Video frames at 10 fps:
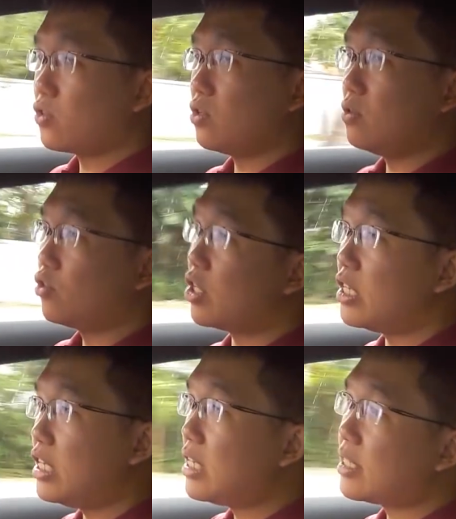
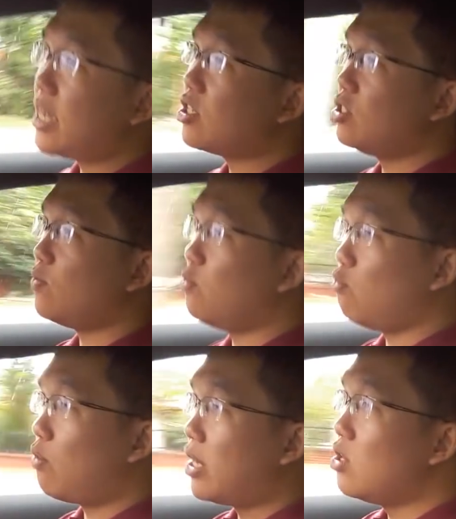solution. These days,
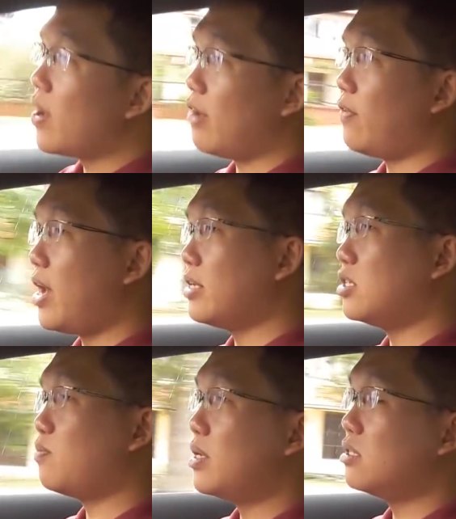when you have air
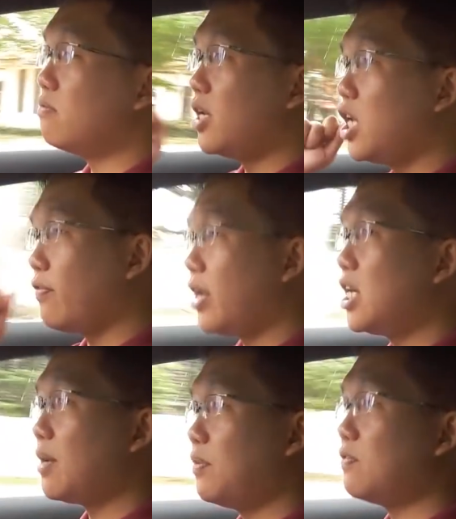suspension, when you have
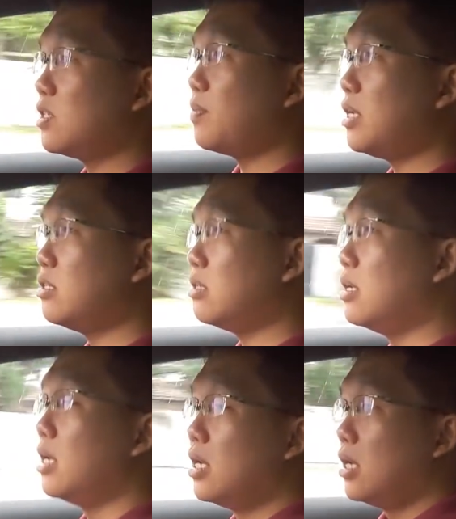adaptive suspension,
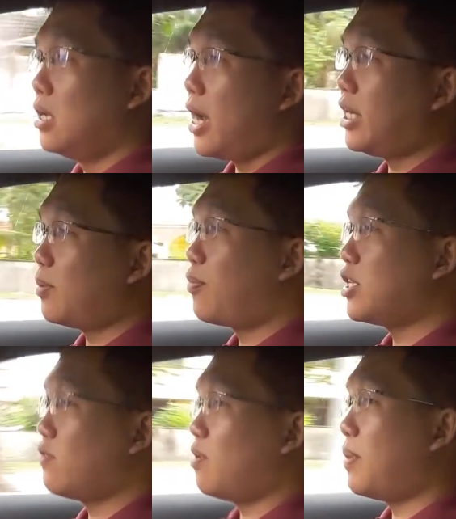at the
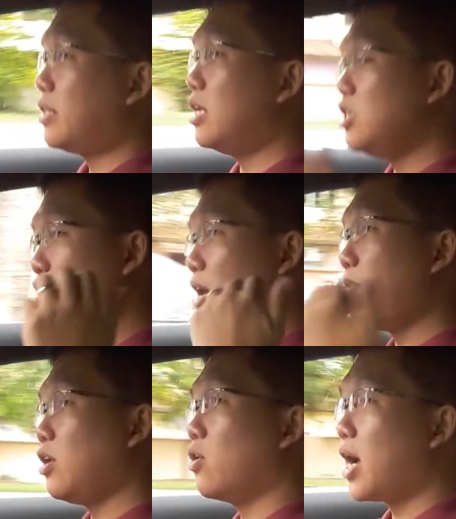press of a button, you can
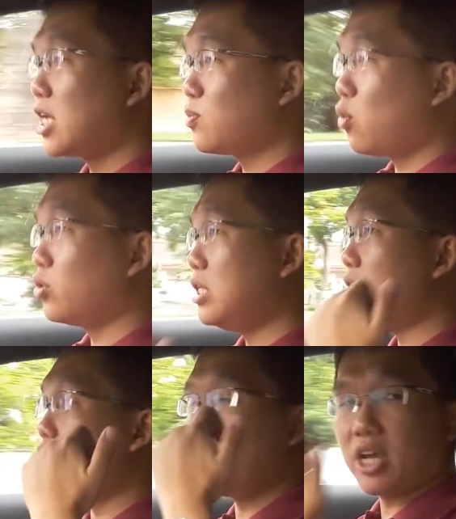make your car sporty
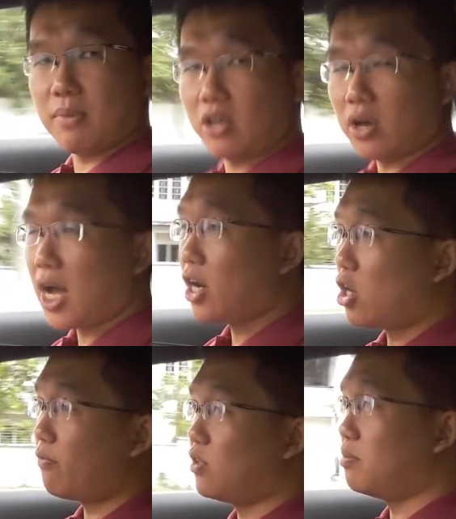or you can make your car
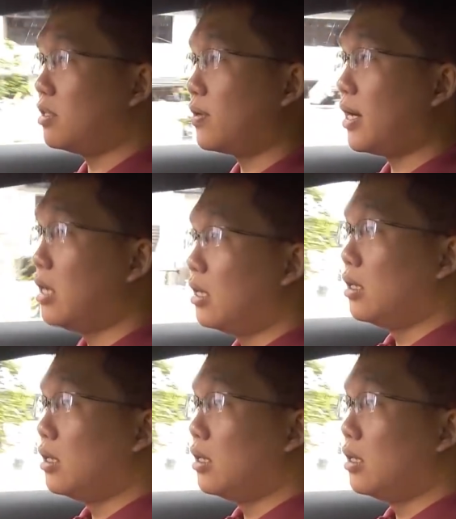comfortable, right?